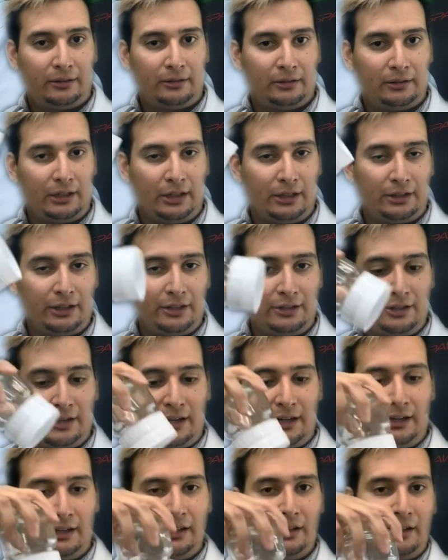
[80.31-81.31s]
Take the
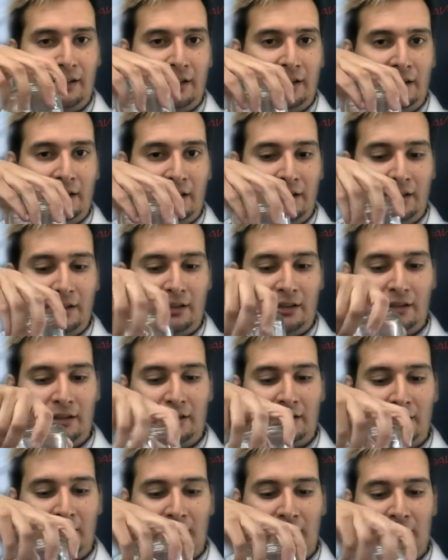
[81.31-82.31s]
jar
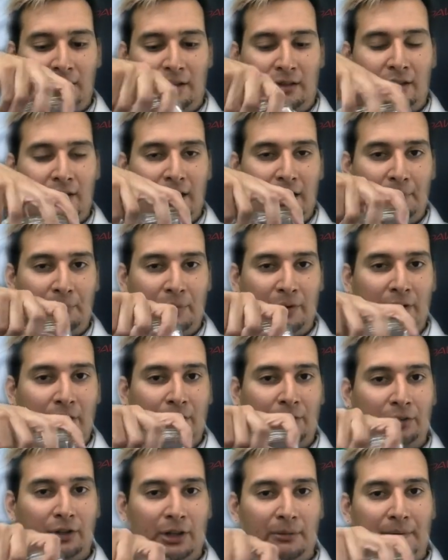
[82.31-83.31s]
and put it
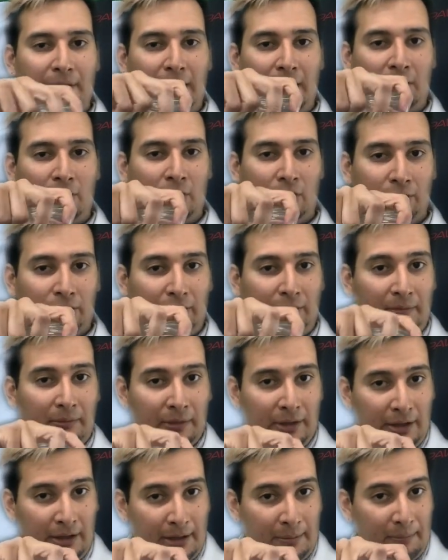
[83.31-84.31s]
on top and close it.
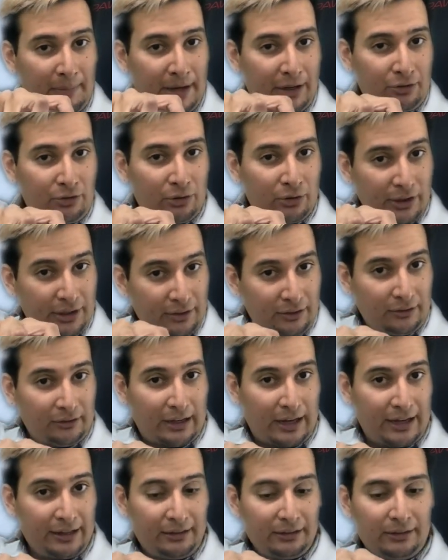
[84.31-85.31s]
Make sure it's
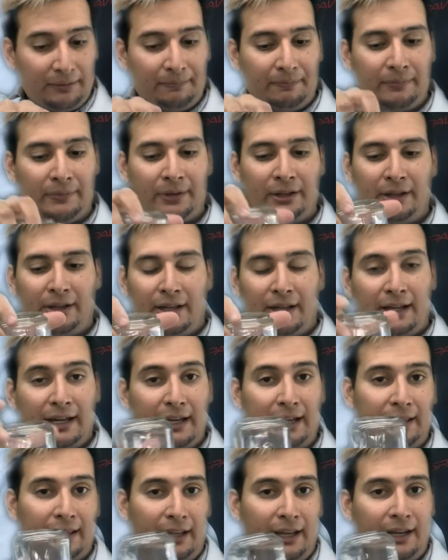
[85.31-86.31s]
tight,
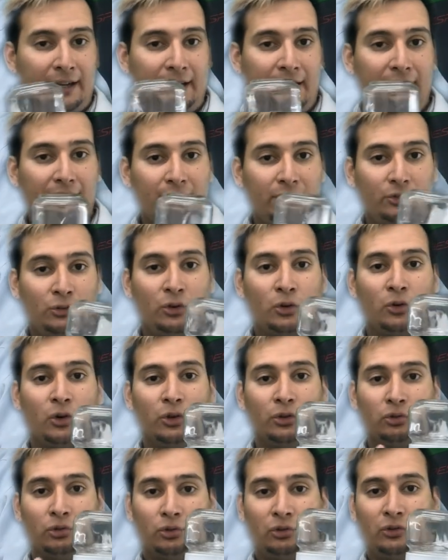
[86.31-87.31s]
and then next you're
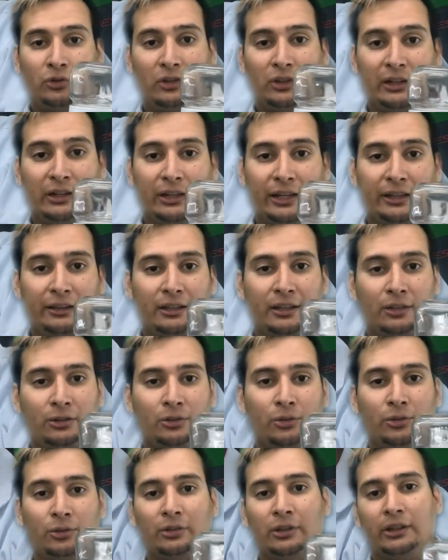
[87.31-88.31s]
going to seal it
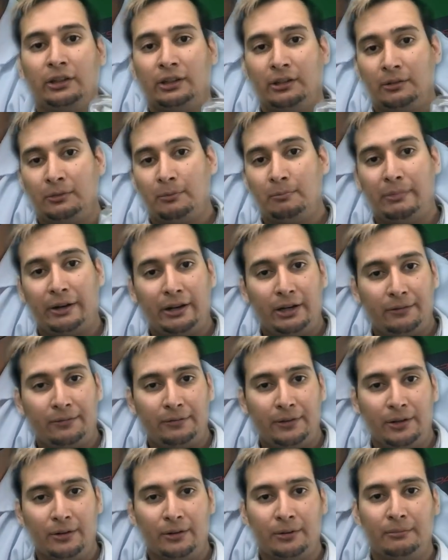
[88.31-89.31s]
using
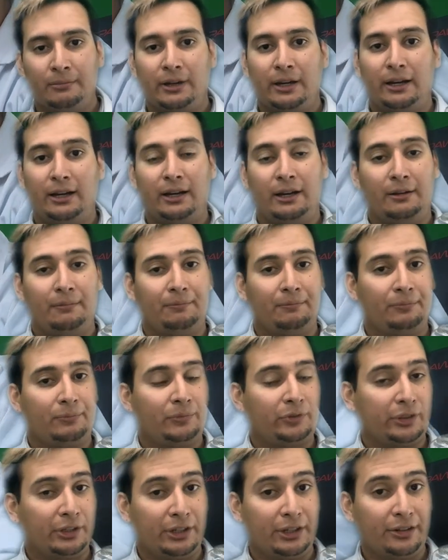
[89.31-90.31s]
paraffin,
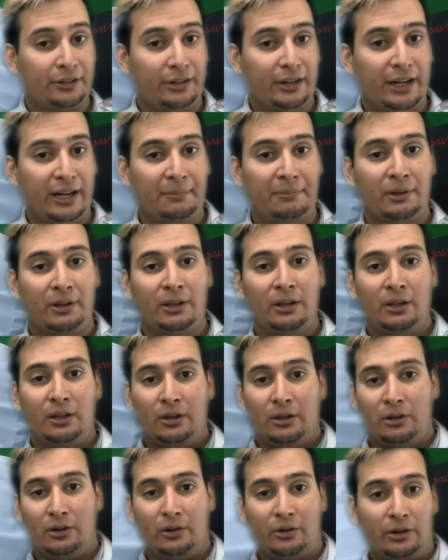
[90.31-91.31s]
saran wrap,
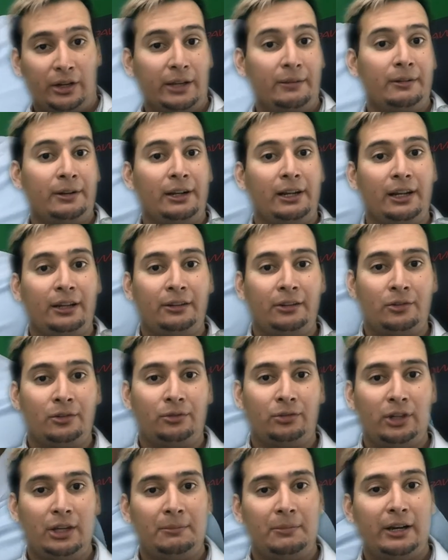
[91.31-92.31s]
or even electrical
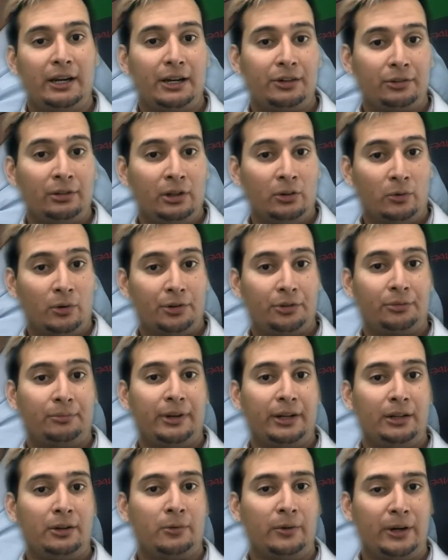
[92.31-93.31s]
tape. That actually works
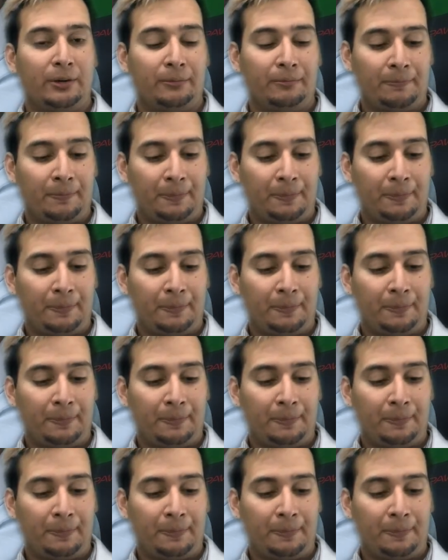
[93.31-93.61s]
very well.